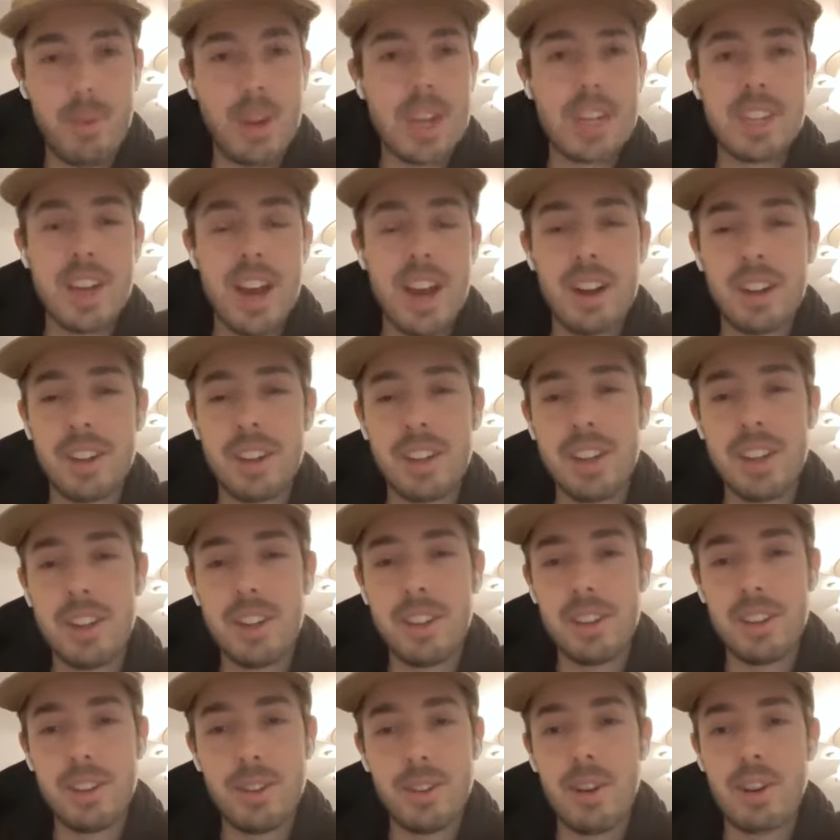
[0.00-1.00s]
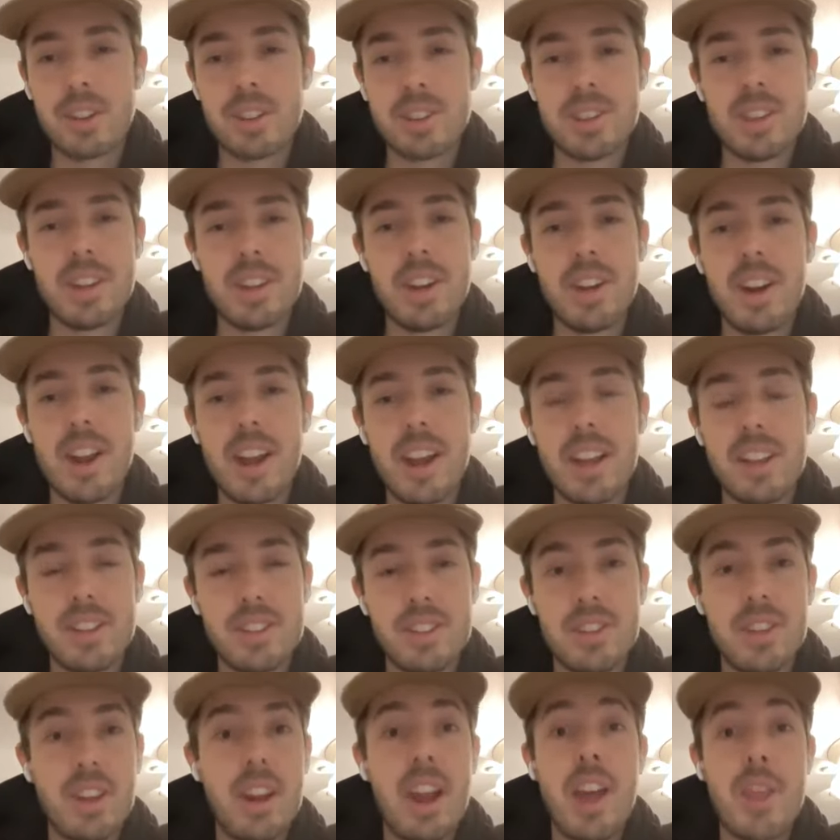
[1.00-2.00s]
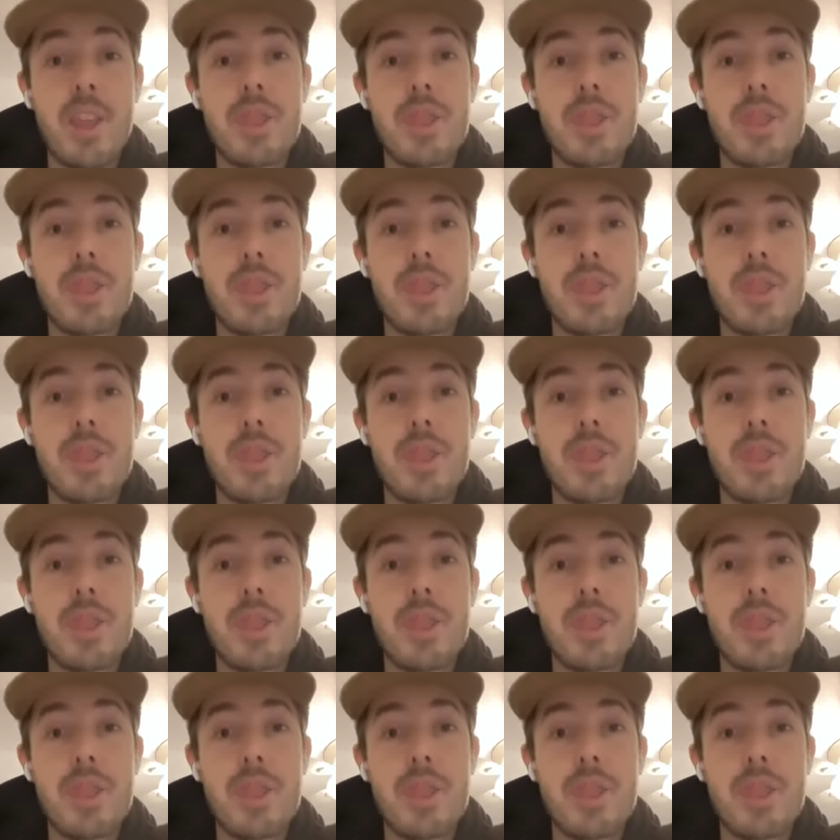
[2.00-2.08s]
retargeting across the internet.